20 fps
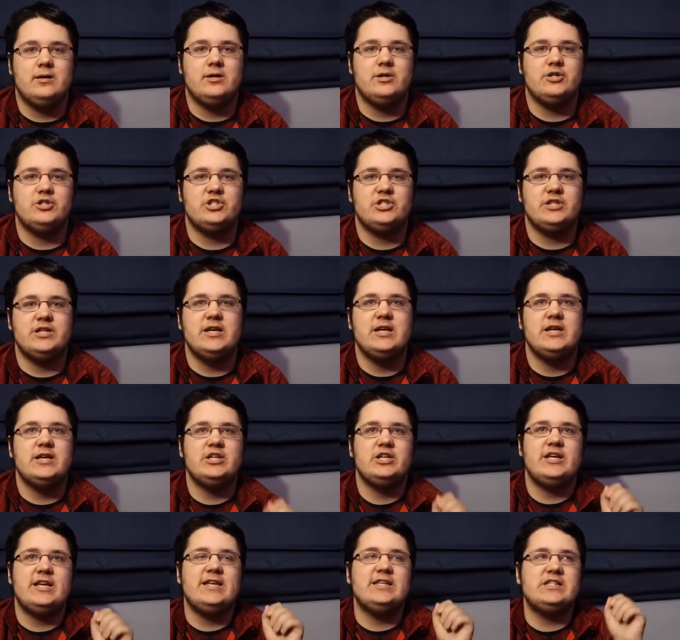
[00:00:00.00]
She,
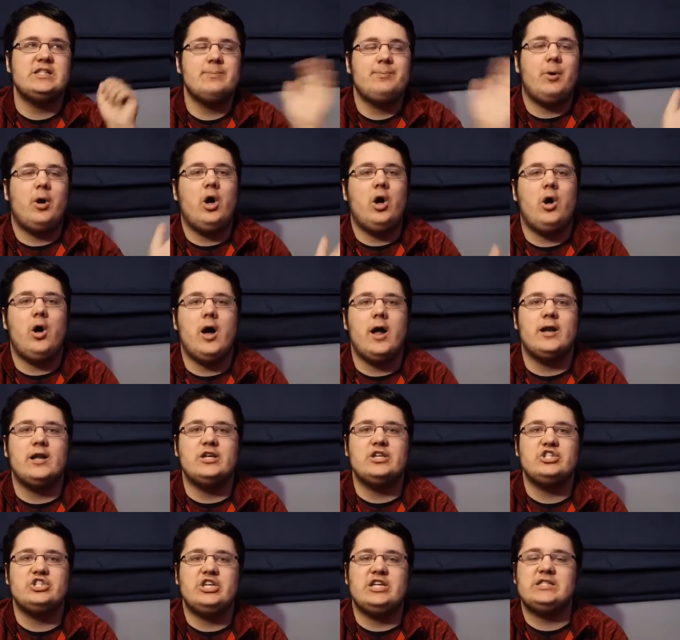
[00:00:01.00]
he's the pawn,
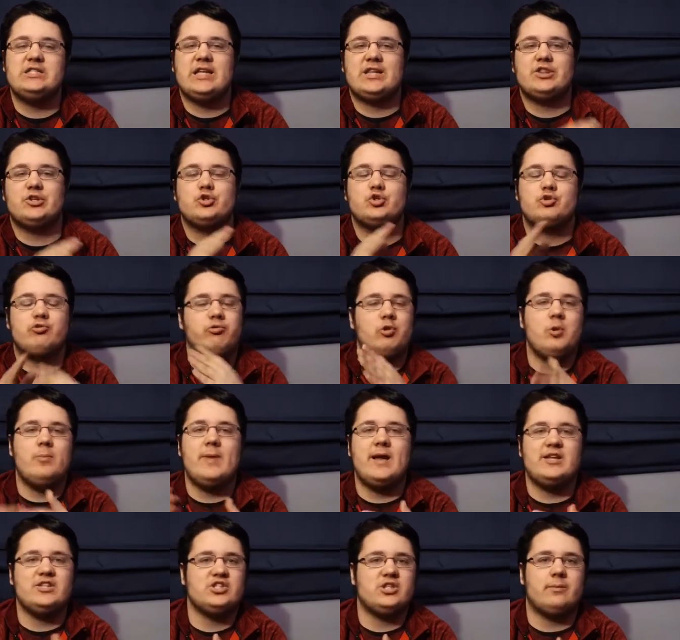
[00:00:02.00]
she's like the true
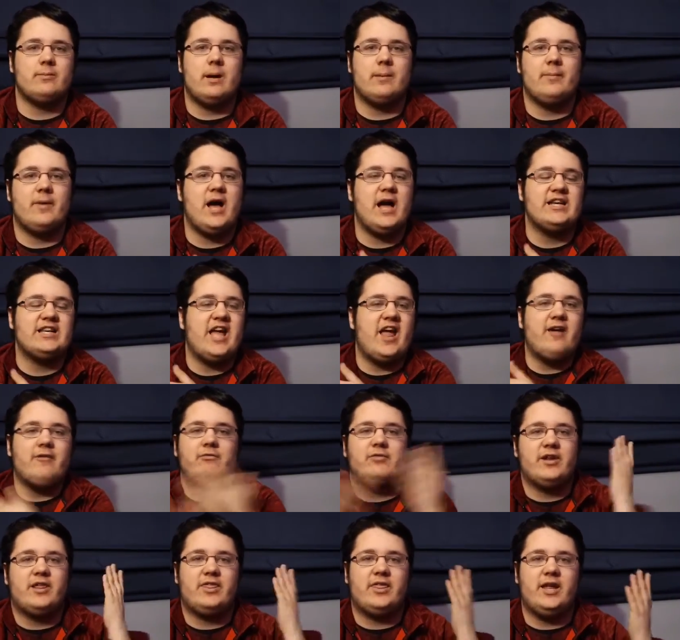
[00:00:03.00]
mastermind behind
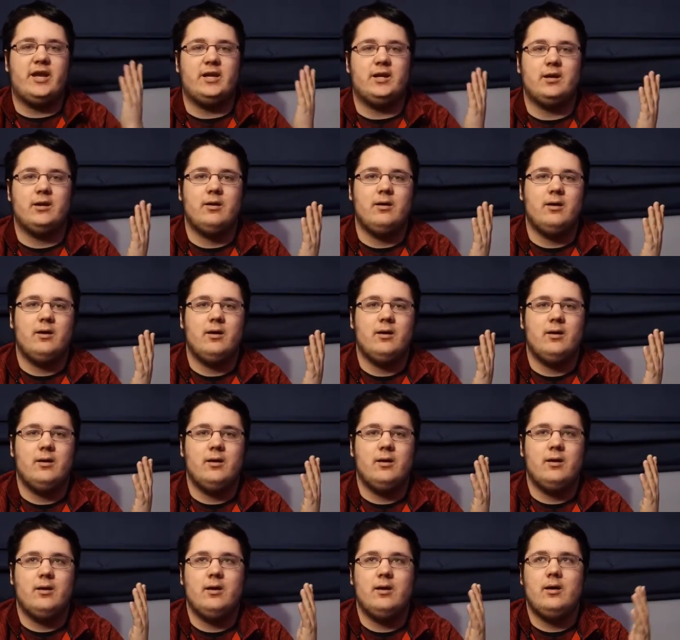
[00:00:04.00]
everything.
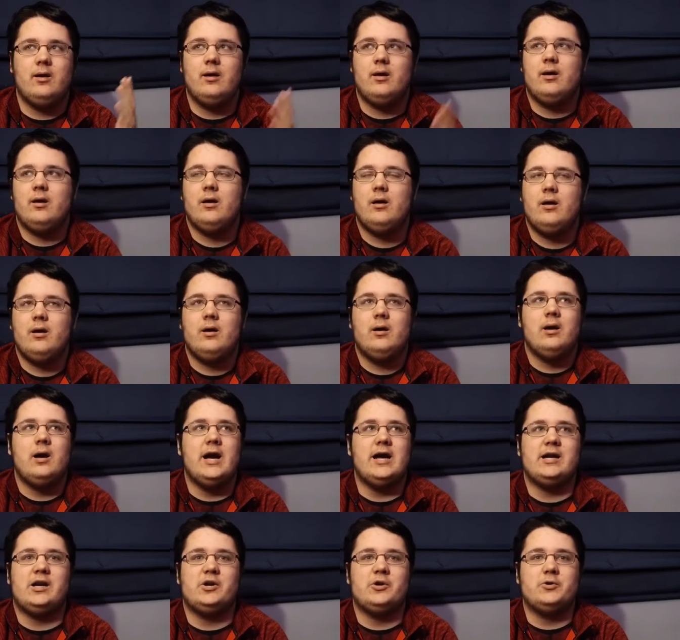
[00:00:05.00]

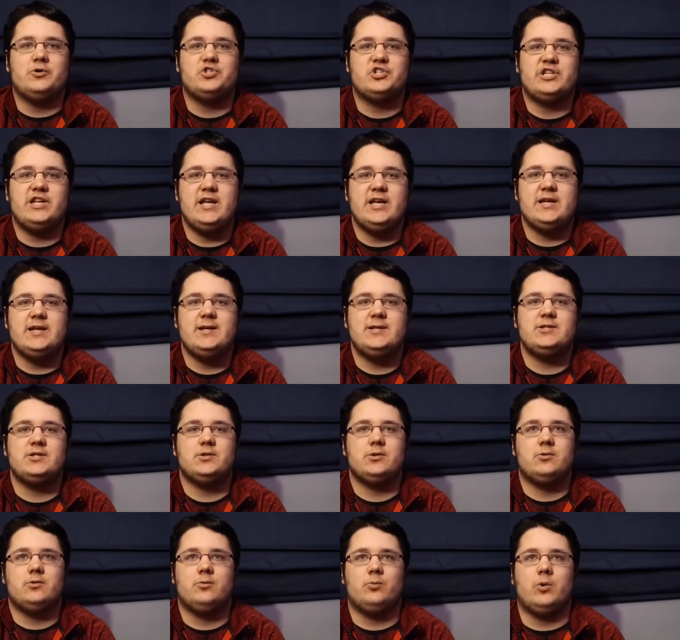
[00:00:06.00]
I don't know who she is,
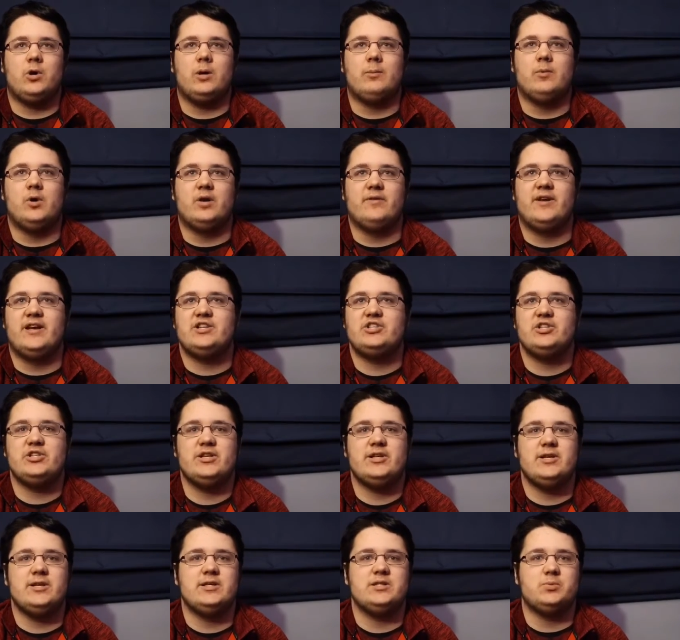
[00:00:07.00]
what her motivation
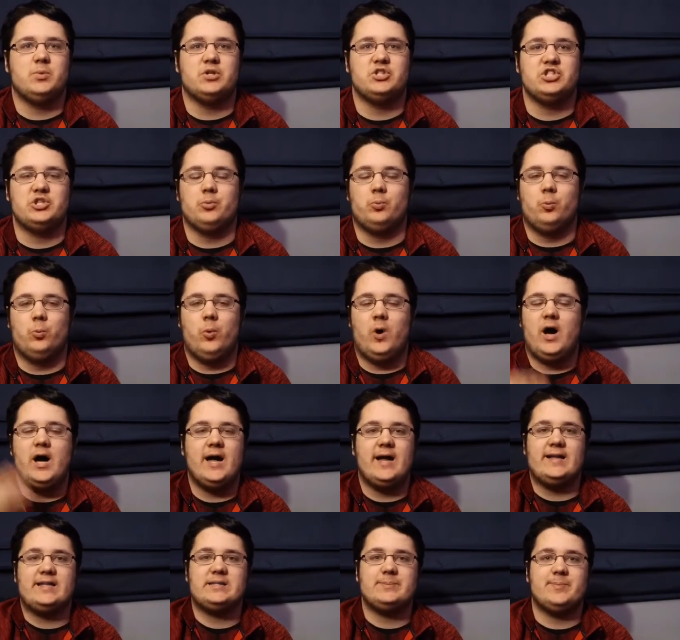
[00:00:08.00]
is, what she
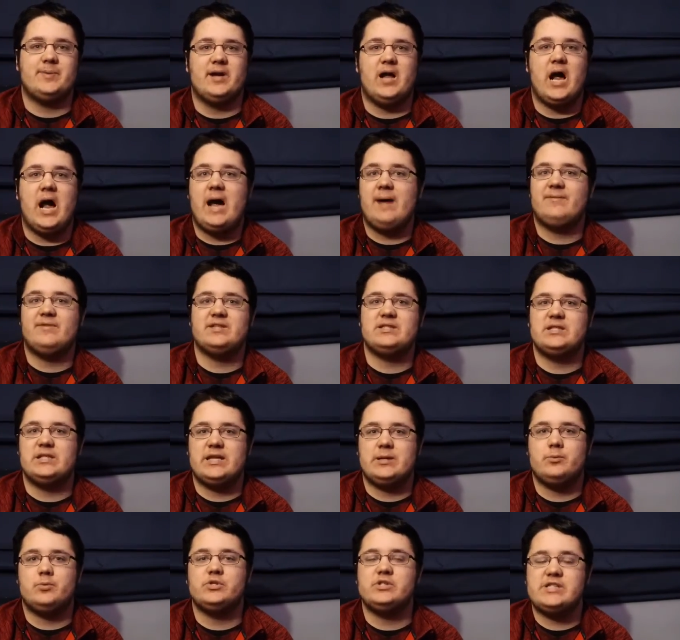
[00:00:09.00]
wants, but
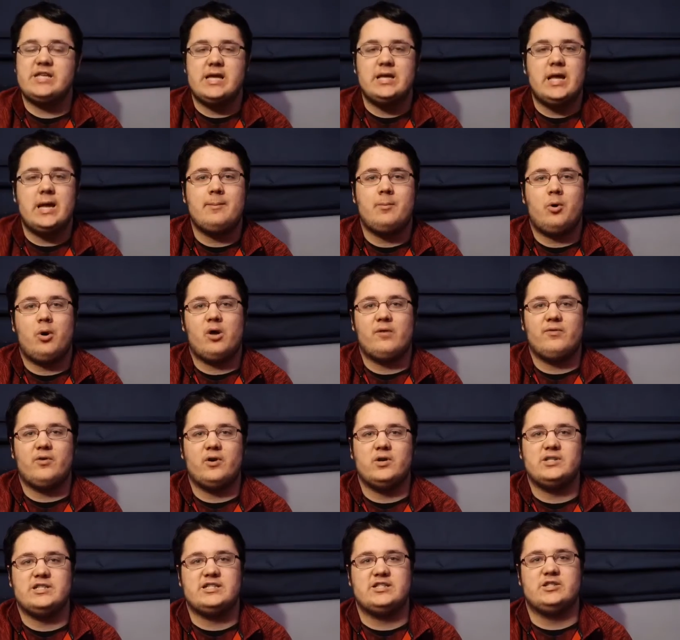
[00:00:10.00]
obviously we'll see a lot more of her
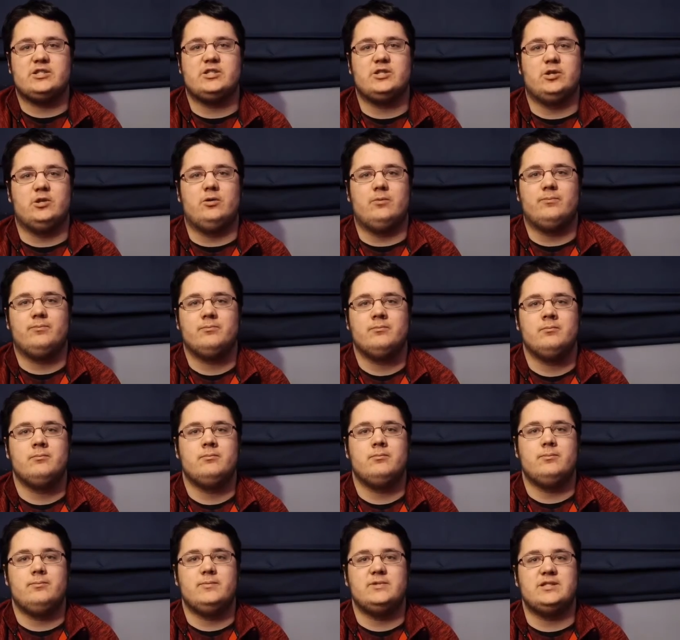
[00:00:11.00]
in season two,
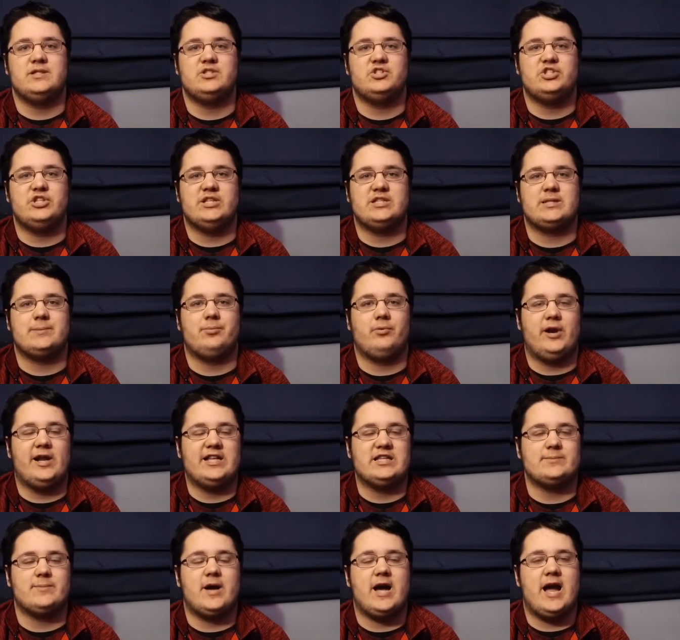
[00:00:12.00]
since she's the
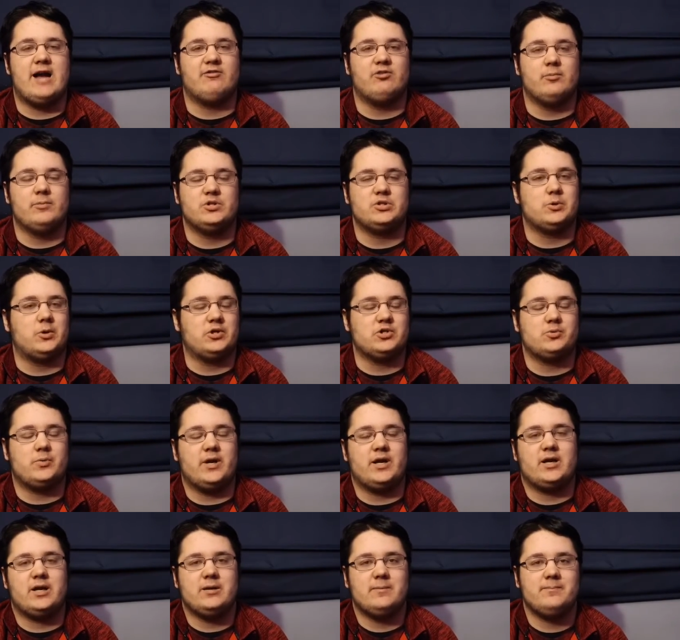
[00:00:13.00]
brains behind Roman
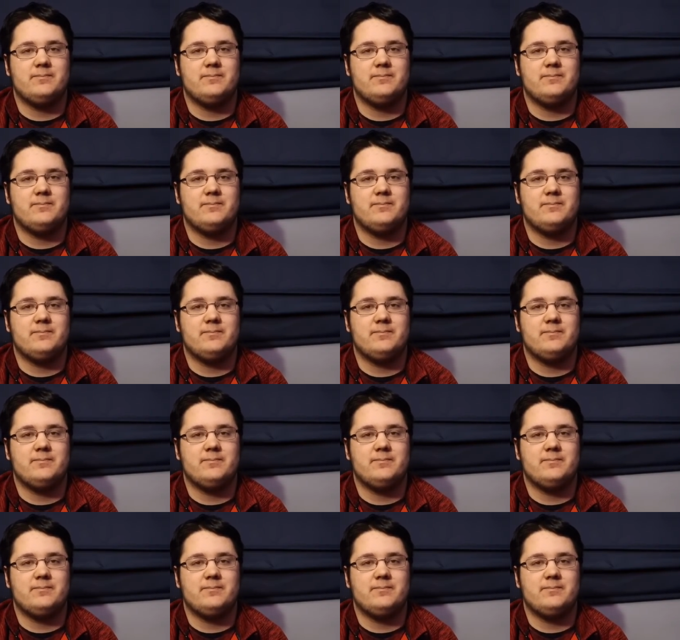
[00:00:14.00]
Torchwick.